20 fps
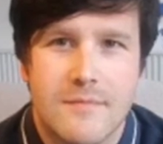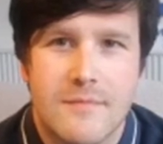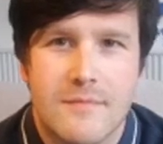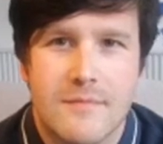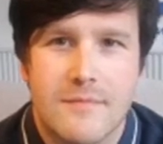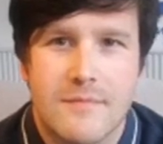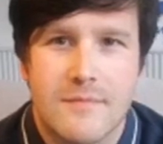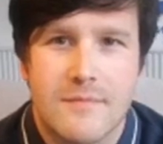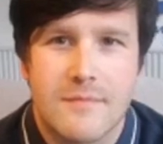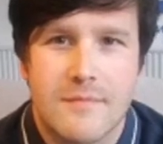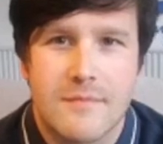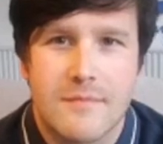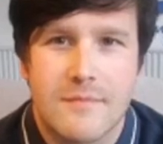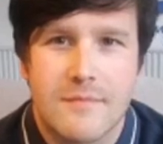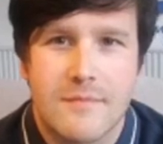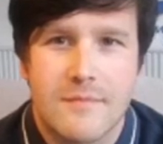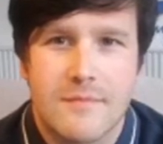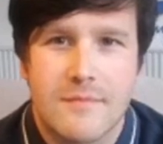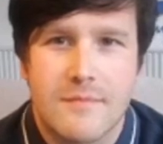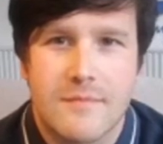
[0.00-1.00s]

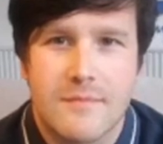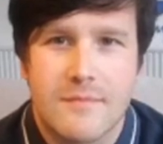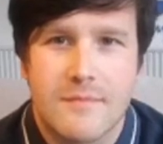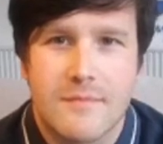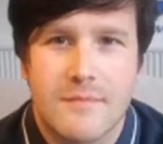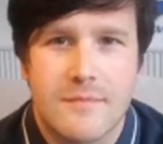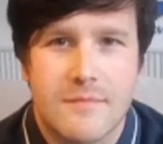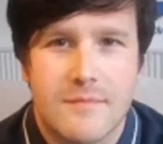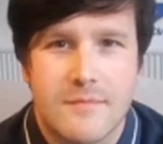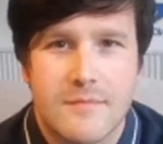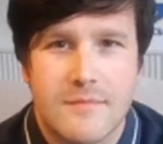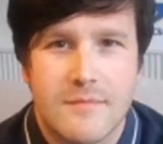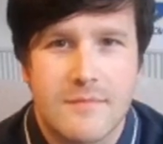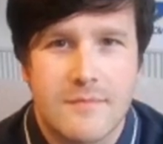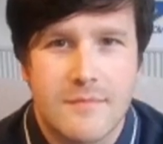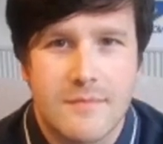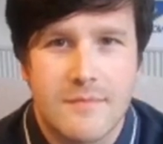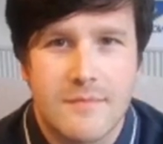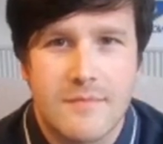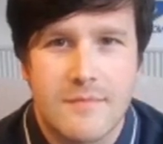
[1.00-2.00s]

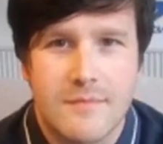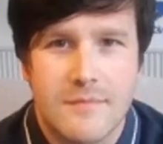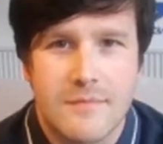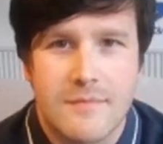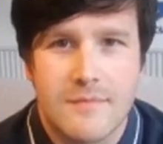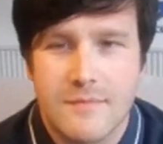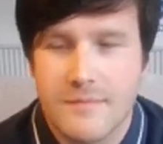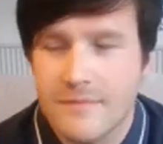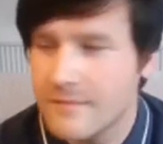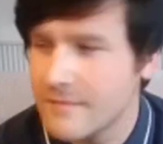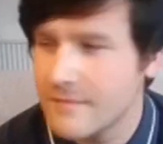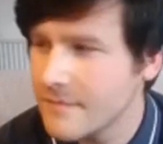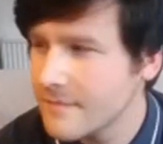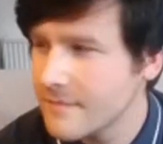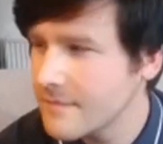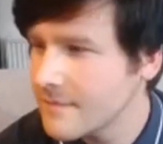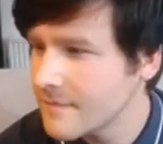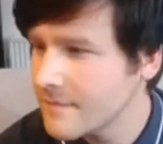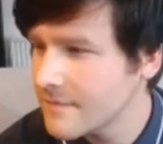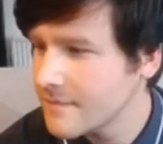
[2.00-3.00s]

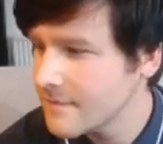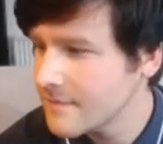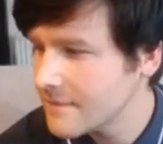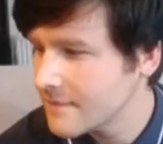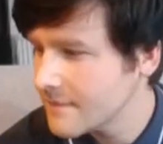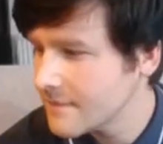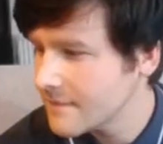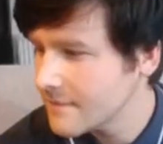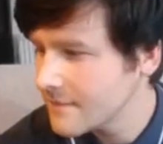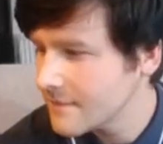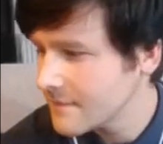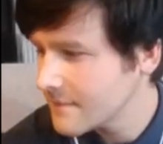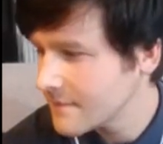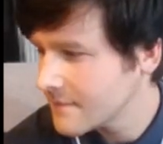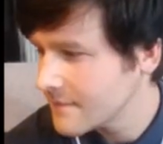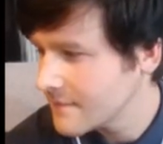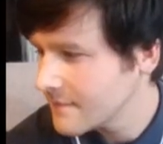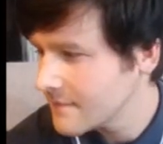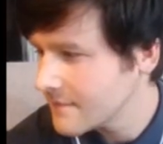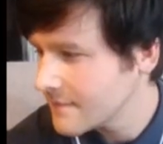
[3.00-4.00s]

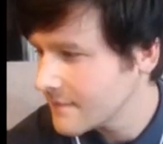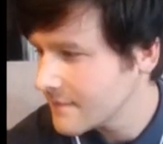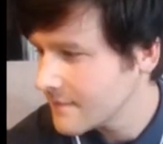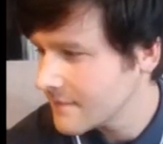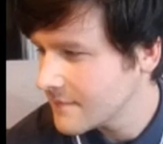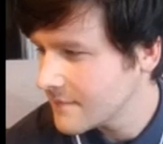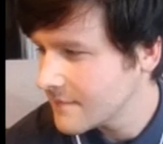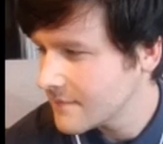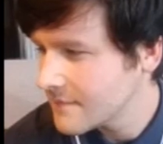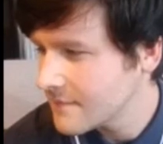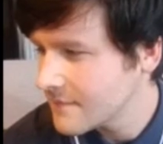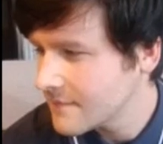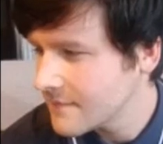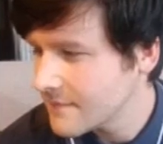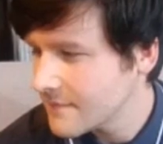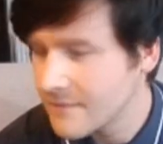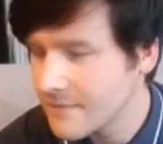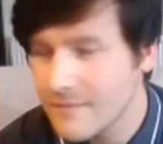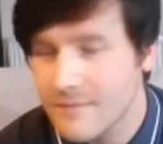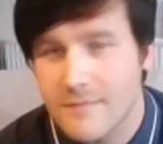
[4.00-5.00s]

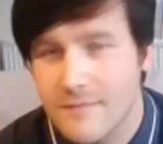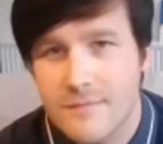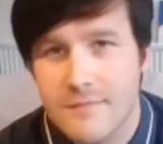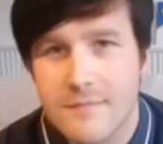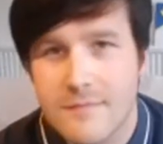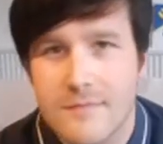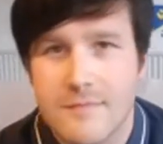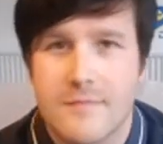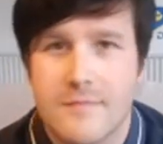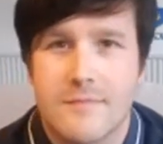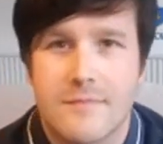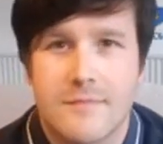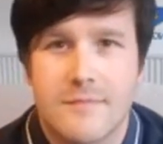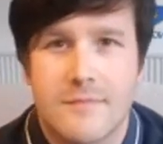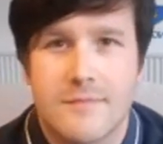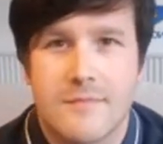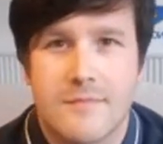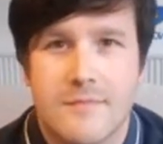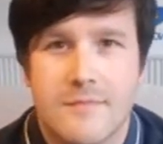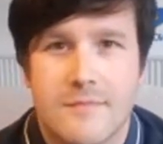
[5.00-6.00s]

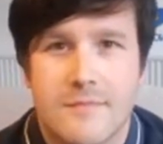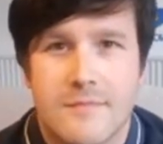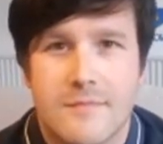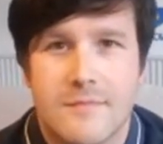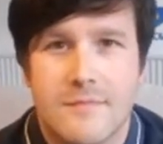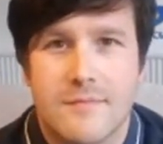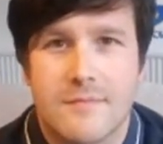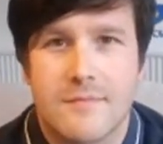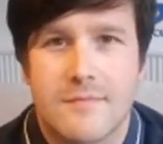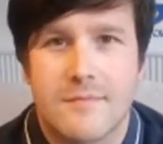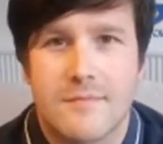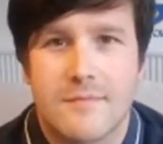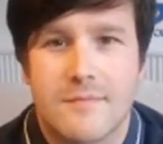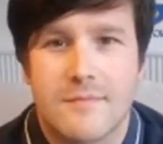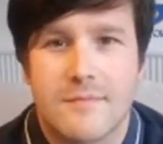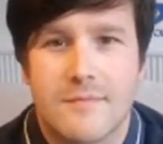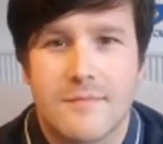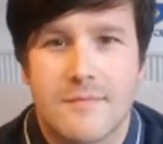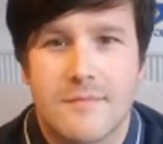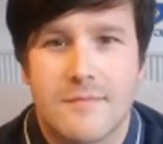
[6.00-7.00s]

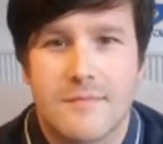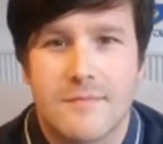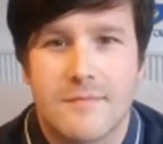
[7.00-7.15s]
[no speech]